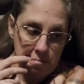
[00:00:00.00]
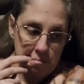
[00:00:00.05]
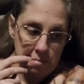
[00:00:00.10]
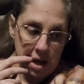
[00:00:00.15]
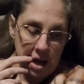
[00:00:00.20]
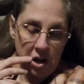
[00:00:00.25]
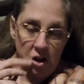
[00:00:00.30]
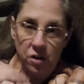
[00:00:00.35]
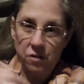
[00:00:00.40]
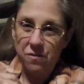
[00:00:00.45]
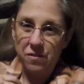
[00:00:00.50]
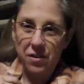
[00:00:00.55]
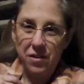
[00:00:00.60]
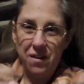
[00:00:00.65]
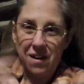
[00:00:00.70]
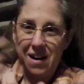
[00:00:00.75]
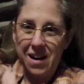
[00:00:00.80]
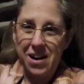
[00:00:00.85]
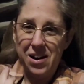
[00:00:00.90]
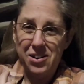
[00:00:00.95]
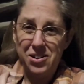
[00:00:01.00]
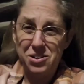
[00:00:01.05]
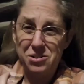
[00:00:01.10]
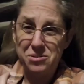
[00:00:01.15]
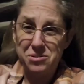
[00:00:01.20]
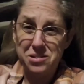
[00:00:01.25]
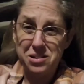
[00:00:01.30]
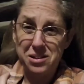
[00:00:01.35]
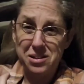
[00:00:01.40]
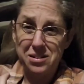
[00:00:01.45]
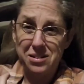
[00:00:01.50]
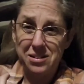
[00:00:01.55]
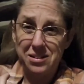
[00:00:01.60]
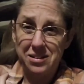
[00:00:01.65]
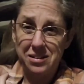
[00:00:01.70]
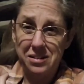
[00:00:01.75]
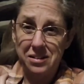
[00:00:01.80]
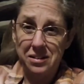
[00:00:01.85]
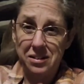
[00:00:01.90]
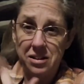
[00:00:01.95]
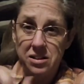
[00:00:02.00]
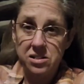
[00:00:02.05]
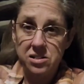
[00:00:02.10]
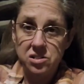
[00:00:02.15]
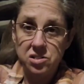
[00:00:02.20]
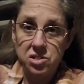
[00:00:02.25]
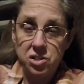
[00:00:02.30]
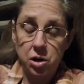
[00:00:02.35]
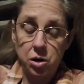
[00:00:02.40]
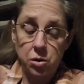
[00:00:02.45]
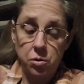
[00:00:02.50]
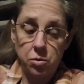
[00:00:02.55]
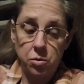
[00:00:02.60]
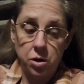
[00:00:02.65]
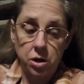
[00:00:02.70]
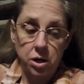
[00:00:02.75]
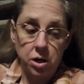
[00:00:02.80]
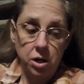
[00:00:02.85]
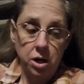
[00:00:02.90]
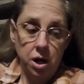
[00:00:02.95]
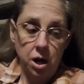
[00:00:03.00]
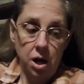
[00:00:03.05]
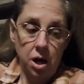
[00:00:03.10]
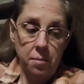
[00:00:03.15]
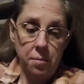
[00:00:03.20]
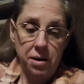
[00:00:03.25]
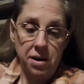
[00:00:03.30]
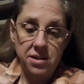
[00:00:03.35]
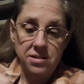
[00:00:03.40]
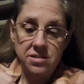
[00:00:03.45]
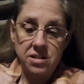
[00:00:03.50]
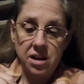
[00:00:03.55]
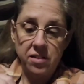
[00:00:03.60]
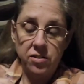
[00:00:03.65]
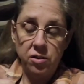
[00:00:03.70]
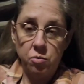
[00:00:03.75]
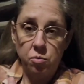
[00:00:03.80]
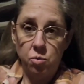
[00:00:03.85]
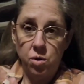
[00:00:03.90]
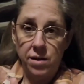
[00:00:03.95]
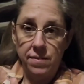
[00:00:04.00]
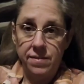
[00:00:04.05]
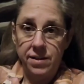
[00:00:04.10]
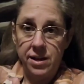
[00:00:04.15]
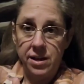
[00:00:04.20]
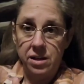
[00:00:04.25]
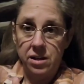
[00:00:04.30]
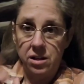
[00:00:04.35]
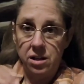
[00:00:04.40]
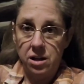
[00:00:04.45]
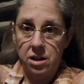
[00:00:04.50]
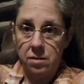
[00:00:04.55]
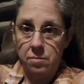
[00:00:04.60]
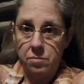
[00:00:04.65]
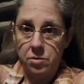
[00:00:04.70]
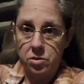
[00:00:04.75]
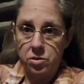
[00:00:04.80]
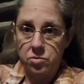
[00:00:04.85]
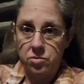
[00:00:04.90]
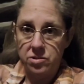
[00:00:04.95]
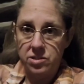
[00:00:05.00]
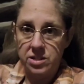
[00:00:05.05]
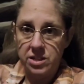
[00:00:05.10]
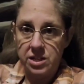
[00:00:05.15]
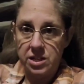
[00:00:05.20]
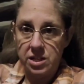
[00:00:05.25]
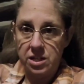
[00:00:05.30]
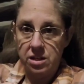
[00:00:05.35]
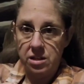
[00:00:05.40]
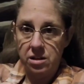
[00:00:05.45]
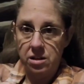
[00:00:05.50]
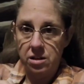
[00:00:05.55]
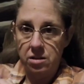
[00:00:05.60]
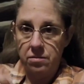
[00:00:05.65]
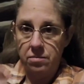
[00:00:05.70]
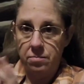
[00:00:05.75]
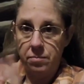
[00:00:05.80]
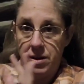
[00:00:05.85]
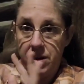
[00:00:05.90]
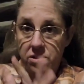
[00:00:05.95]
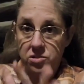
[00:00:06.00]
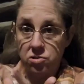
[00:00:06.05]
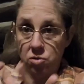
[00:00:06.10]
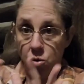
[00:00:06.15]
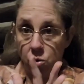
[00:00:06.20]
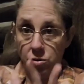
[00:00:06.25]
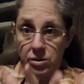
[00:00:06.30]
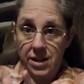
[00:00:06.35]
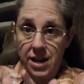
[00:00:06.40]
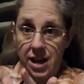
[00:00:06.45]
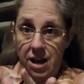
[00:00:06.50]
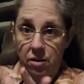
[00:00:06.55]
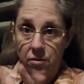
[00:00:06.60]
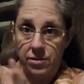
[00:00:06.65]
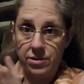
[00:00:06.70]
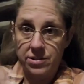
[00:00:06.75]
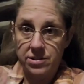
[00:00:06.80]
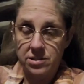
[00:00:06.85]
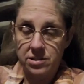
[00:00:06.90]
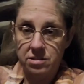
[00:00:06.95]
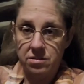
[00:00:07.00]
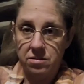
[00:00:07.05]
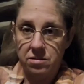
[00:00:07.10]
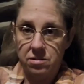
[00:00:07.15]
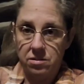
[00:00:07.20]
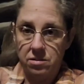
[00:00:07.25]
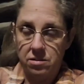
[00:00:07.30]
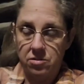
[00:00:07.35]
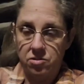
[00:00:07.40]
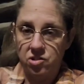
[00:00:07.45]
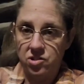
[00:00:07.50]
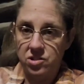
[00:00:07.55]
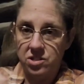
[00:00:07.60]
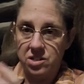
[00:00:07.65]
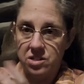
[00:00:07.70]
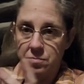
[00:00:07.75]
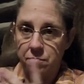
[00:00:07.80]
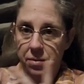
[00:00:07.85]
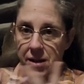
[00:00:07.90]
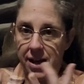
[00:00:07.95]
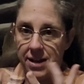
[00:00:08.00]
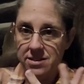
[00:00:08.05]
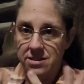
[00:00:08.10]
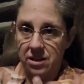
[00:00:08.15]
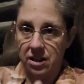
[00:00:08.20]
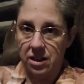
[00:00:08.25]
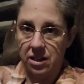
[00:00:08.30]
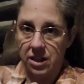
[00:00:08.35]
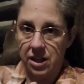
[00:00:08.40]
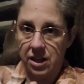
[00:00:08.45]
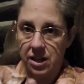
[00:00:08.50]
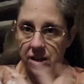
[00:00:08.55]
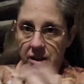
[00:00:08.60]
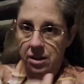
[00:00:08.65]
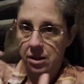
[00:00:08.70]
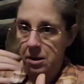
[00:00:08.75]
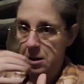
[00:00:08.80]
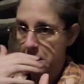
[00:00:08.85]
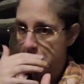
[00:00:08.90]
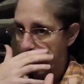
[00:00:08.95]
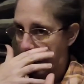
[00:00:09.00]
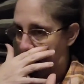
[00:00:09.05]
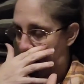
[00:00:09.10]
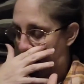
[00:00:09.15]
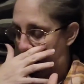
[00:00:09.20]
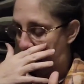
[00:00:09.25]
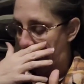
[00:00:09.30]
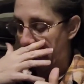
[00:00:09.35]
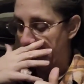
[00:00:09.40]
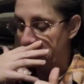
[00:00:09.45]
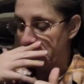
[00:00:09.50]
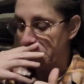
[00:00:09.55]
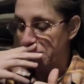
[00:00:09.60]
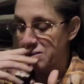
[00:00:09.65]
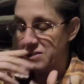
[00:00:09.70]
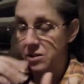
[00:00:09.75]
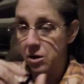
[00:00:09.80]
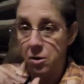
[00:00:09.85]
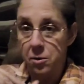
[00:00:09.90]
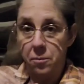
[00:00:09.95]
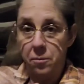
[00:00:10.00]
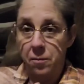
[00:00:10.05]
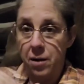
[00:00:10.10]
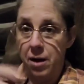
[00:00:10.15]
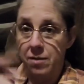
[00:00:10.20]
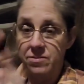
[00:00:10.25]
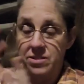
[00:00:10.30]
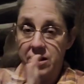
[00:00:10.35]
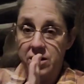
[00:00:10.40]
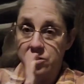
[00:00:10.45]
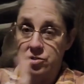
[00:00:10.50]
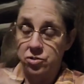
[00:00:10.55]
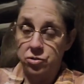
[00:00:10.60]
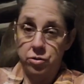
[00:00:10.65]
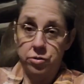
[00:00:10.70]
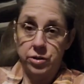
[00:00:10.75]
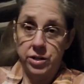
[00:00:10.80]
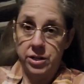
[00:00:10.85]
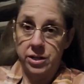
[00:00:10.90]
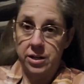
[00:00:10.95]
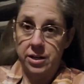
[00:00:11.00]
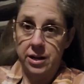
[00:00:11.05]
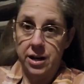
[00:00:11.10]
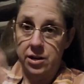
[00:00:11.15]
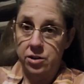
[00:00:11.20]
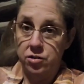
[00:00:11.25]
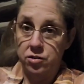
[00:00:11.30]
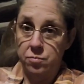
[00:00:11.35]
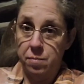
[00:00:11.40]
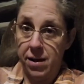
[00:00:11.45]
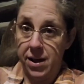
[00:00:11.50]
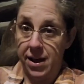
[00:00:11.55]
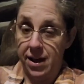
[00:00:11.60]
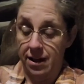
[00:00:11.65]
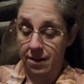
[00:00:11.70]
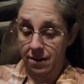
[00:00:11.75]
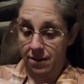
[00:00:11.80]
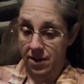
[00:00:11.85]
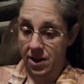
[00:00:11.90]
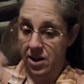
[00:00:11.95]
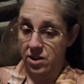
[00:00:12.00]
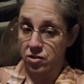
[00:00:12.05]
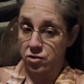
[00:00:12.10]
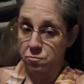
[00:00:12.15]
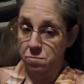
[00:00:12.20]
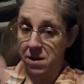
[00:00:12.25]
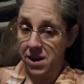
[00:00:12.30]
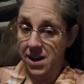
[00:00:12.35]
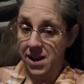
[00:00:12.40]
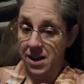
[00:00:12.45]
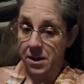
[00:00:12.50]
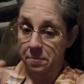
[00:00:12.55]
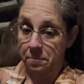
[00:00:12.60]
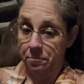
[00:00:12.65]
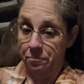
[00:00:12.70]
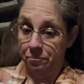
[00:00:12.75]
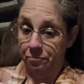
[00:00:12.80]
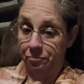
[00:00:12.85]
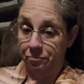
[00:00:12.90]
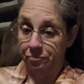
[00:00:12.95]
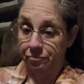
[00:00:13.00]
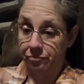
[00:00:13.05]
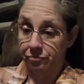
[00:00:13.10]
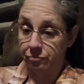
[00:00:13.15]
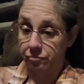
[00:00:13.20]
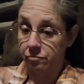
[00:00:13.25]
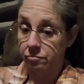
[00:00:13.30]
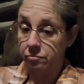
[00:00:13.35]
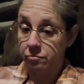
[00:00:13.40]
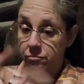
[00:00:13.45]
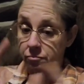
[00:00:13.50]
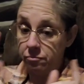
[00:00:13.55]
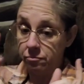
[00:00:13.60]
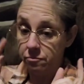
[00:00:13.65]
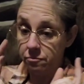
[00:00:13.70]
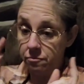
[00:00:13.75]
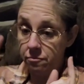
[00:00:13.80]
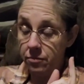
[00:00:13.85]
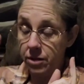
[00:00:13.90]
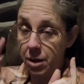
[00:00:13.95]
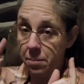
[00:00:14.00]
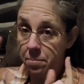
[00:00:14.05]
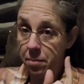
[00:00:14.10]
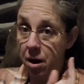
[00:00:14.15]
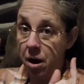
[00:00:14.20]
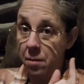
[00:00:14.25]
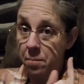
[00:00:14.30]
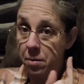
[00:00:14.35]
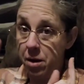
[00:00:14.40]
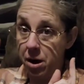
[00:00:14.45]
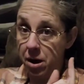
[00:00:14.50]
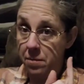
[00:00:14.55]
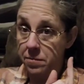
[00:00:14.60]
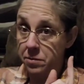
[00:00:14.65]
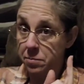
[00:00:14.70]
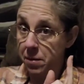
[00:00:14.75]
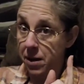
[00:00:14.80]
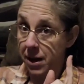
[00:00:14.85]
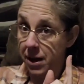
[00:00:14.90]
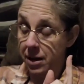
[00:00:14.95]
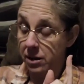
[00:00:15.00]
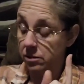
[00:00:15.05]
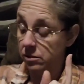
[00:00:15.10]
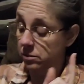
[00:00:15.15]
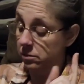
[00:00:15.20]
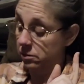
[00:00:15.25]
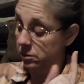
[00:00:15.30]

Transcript: I couldn't figure out how to use it. So, and it's not the one that you see being sold now. It's just this plastic thing. So I was like, screw it, and I used my hand. Pom-poms, man.